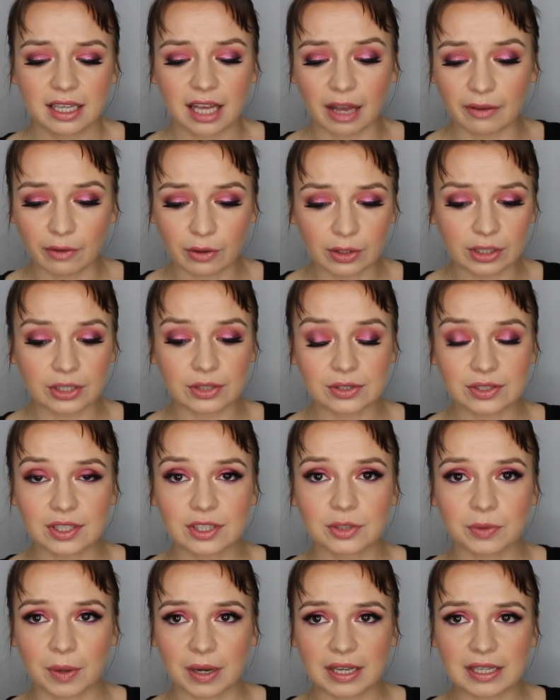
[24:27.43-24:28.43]
I've only used
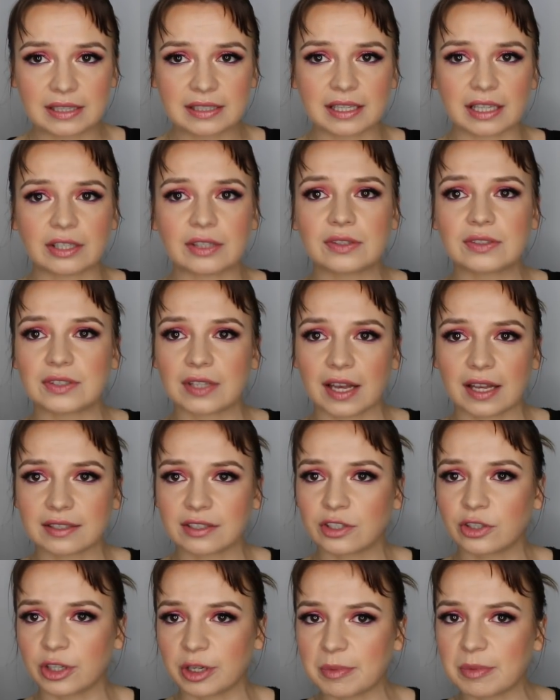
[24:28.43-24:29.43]
it twice. I used it
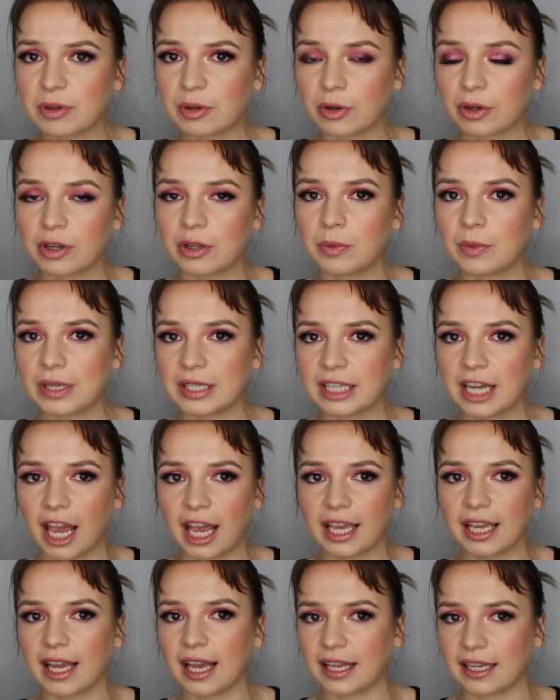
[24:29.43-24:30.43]
as a treatment oil one
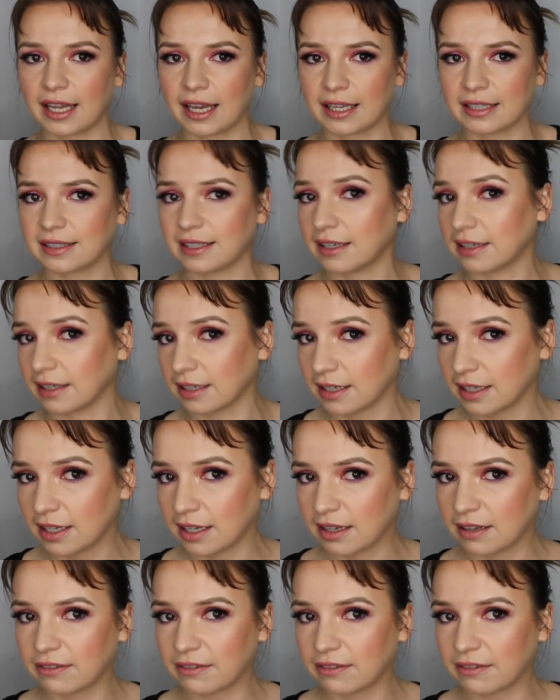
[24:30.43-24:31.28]
night and as a